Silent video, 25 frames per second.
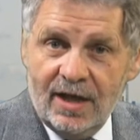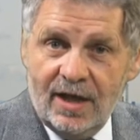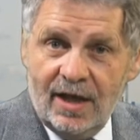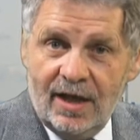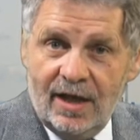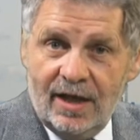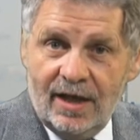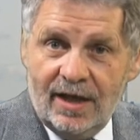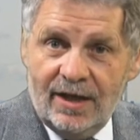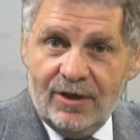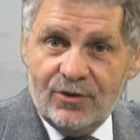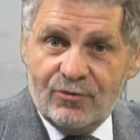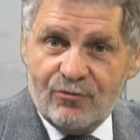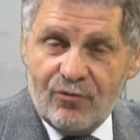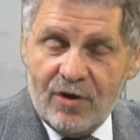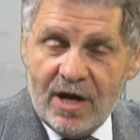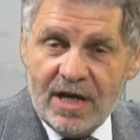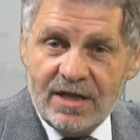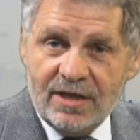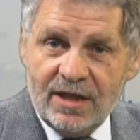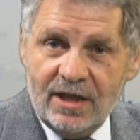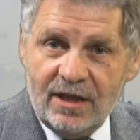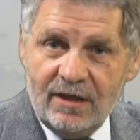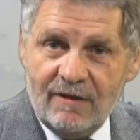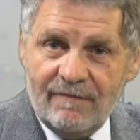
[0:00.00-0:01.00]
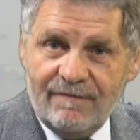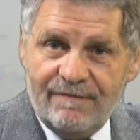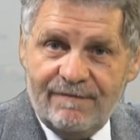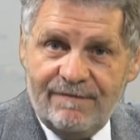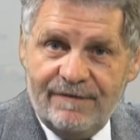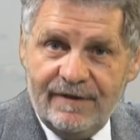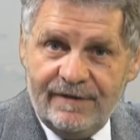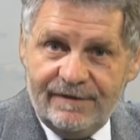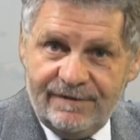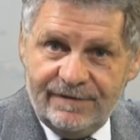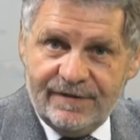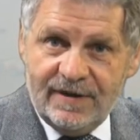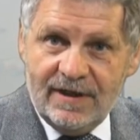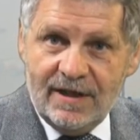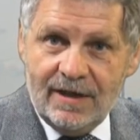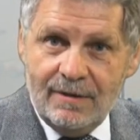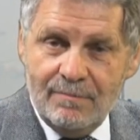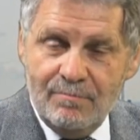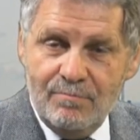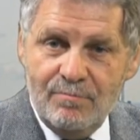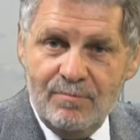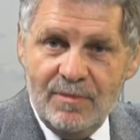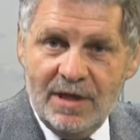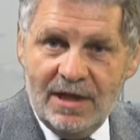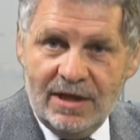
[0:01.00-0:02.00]
is raising £50
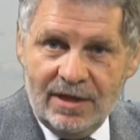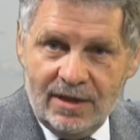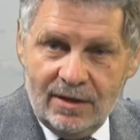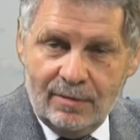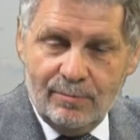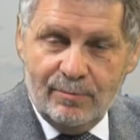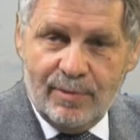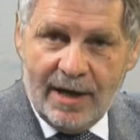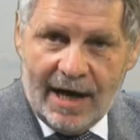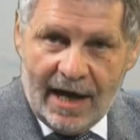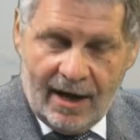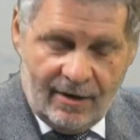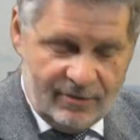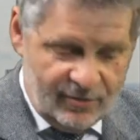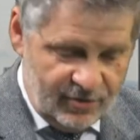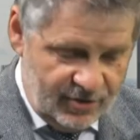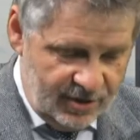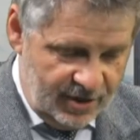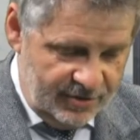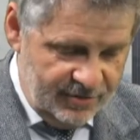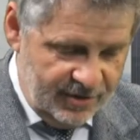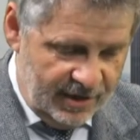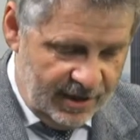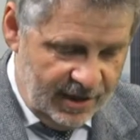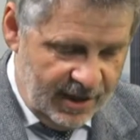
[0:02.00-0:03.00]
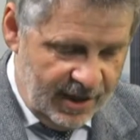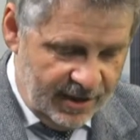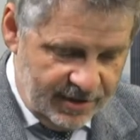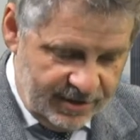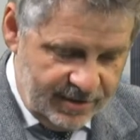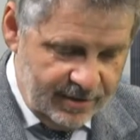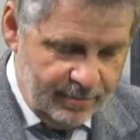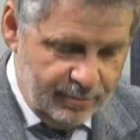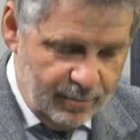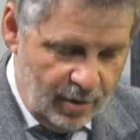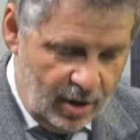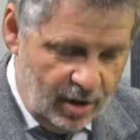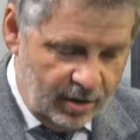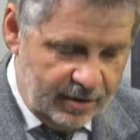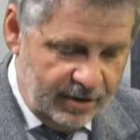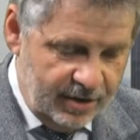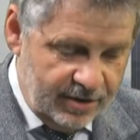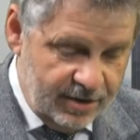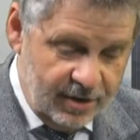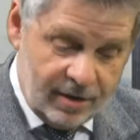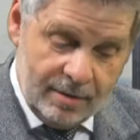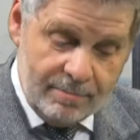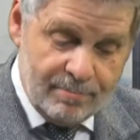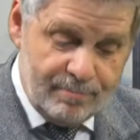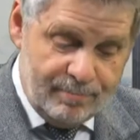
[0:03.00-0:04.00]
million on the London
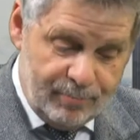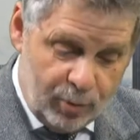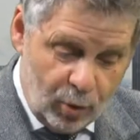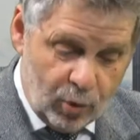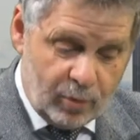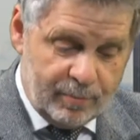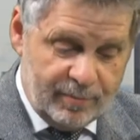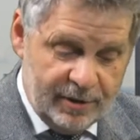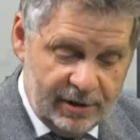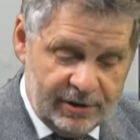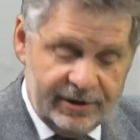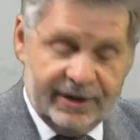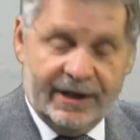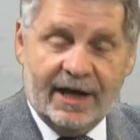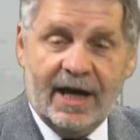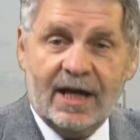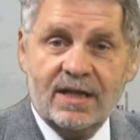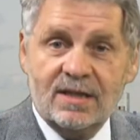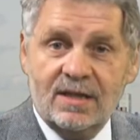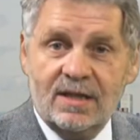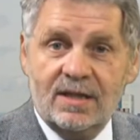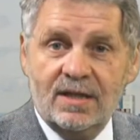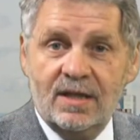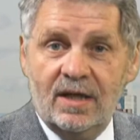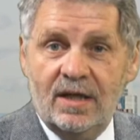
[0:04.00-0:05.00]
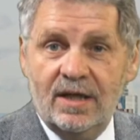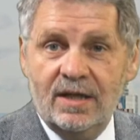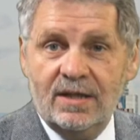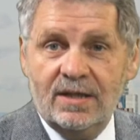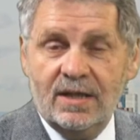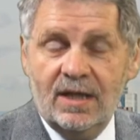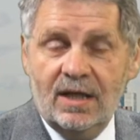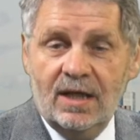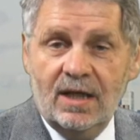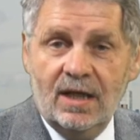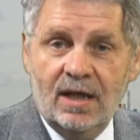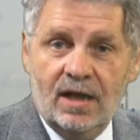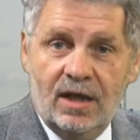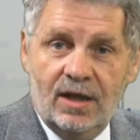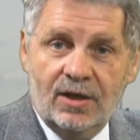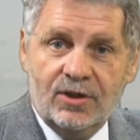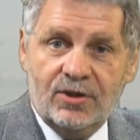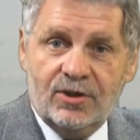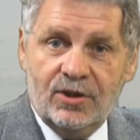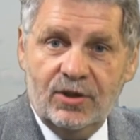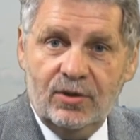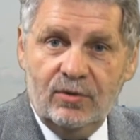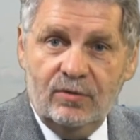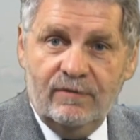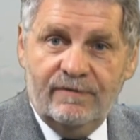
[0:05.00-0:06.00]
market in a book building exercise
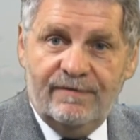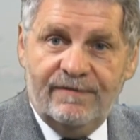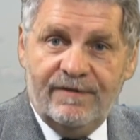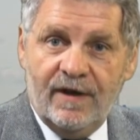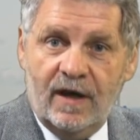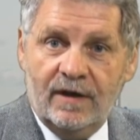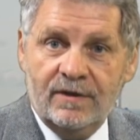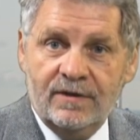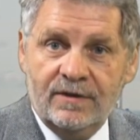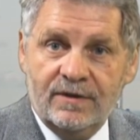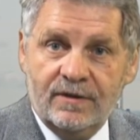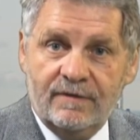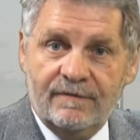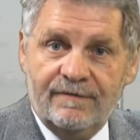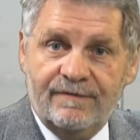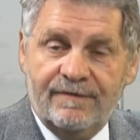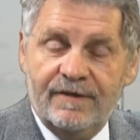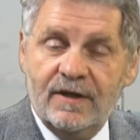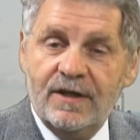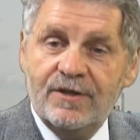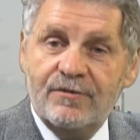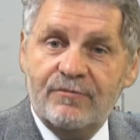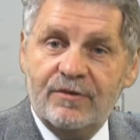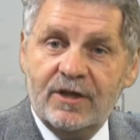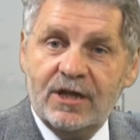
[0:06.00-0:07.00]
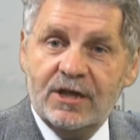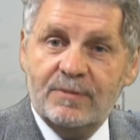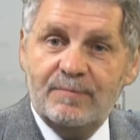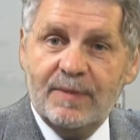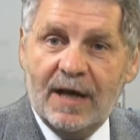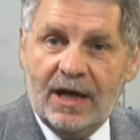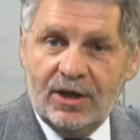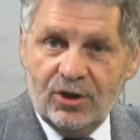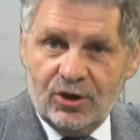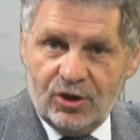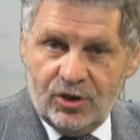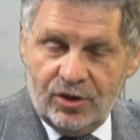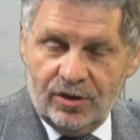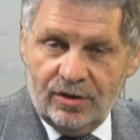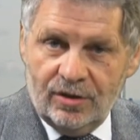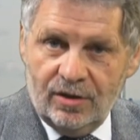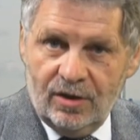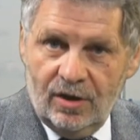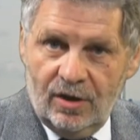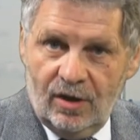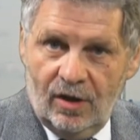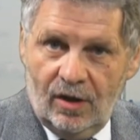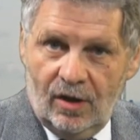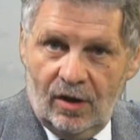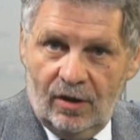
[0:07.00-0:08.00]
to fund further expansion
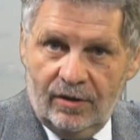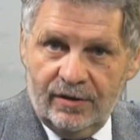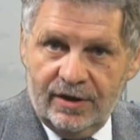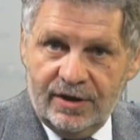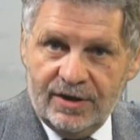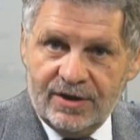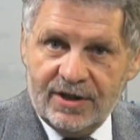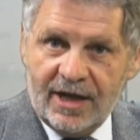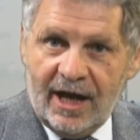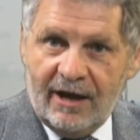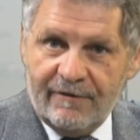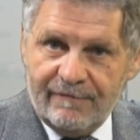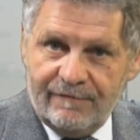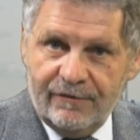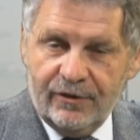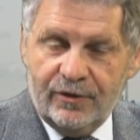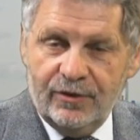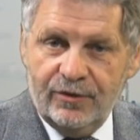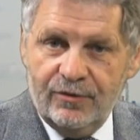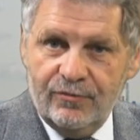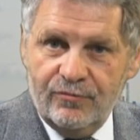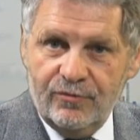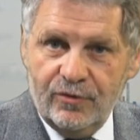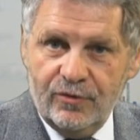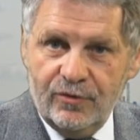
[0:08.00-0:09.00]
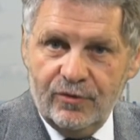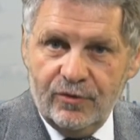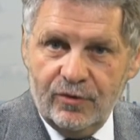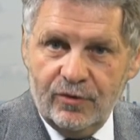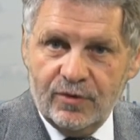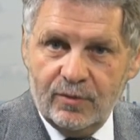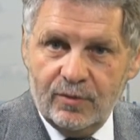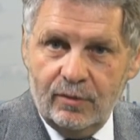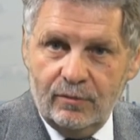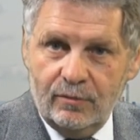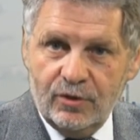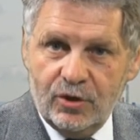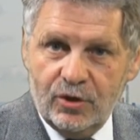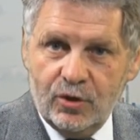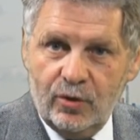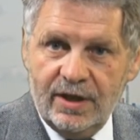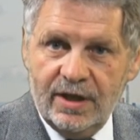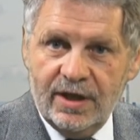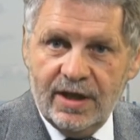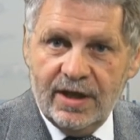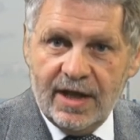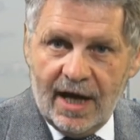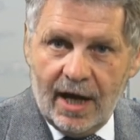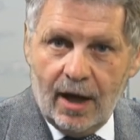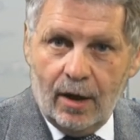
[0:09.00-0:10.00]
on its African routes. Well, we're
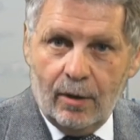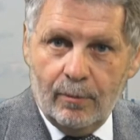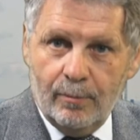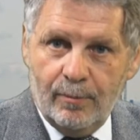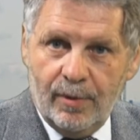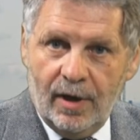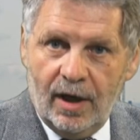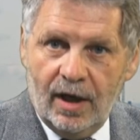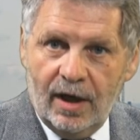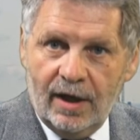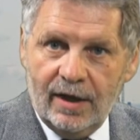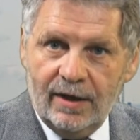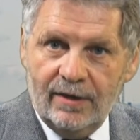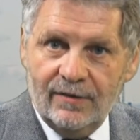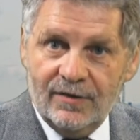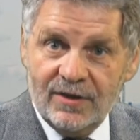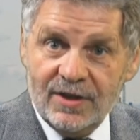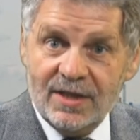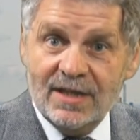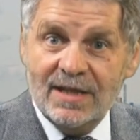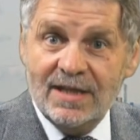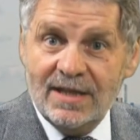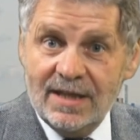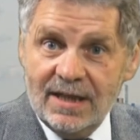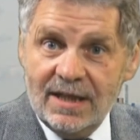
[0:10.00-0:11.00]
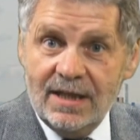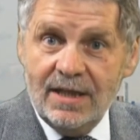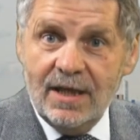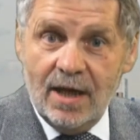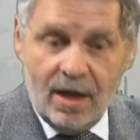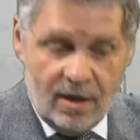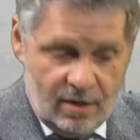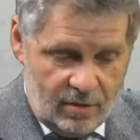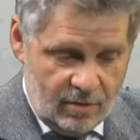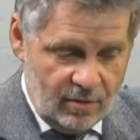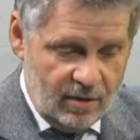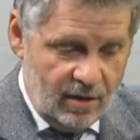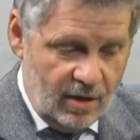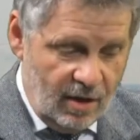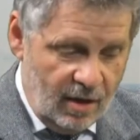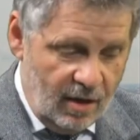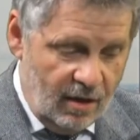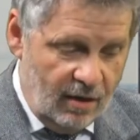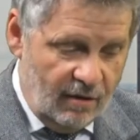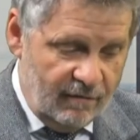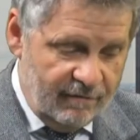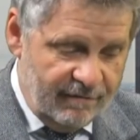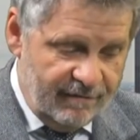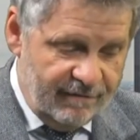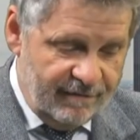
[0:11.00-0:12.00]
joined now by the CEO
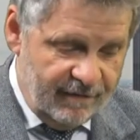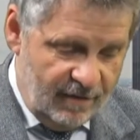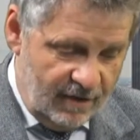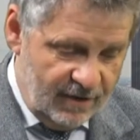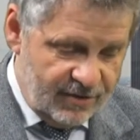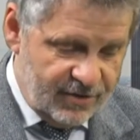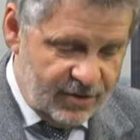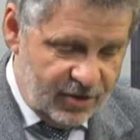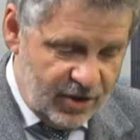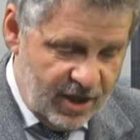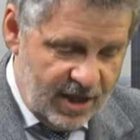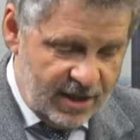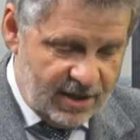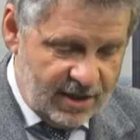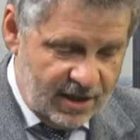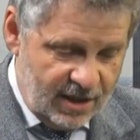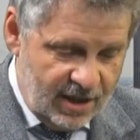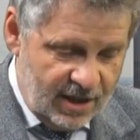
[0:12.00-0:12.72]
of FastJet,